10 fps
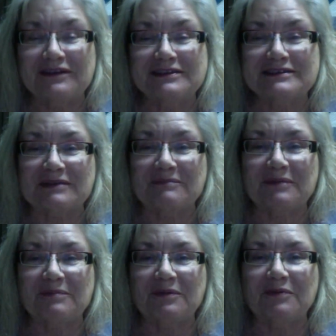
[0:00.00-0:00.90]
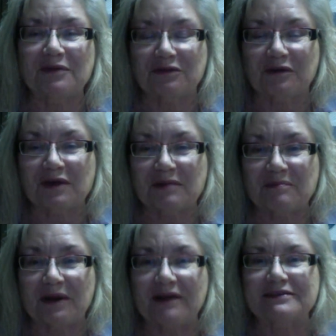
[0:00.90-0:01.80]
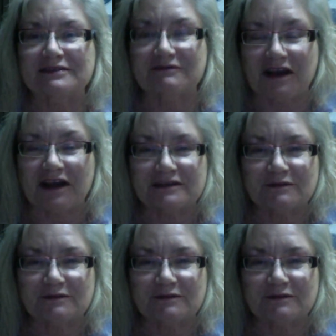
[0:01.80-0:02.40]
and some people were throwing buckets of ice